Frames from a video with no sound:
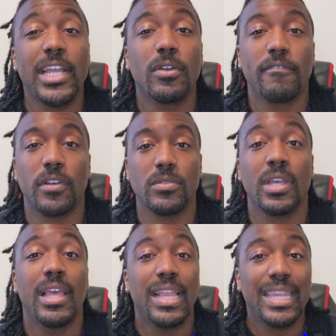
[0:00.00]
of Android
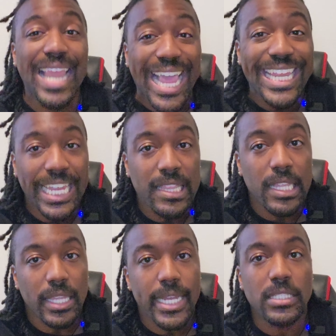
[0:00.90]
phones lacking
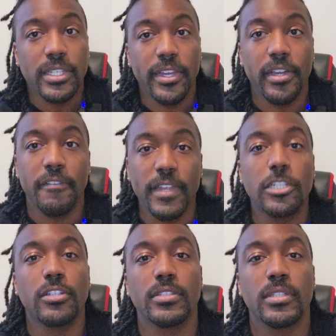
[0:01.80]
the latest security
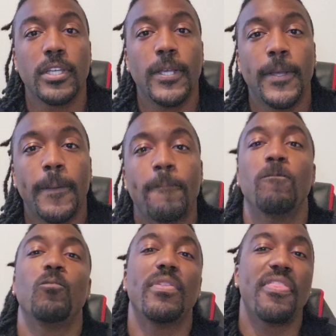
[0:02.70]
features.
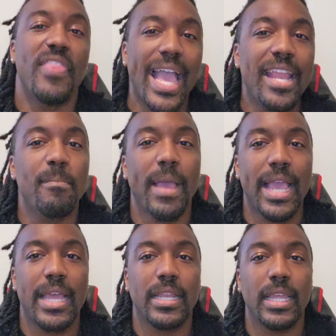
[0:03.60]
With that in
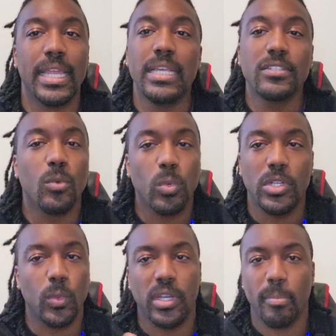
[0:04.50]
mind, it isn't a
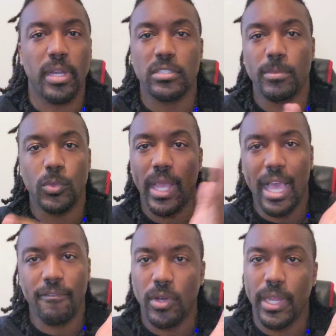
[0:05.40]
one-to-one comparison between
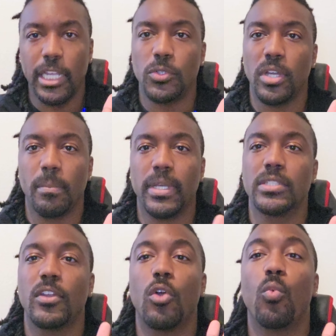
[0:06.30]
iPhone and Android
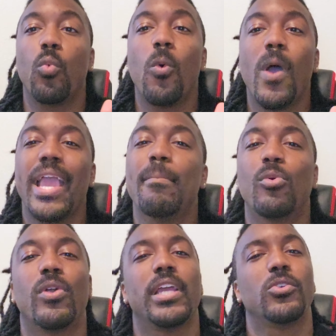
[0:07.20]
because there are way
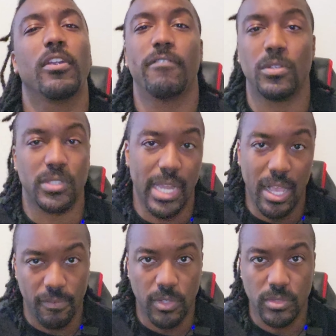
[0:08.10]
more Android phones than
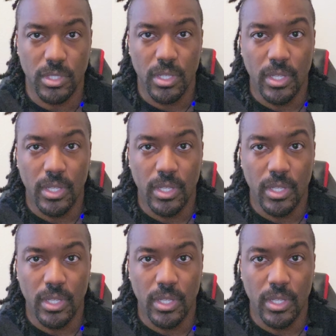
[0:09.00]
iPhones.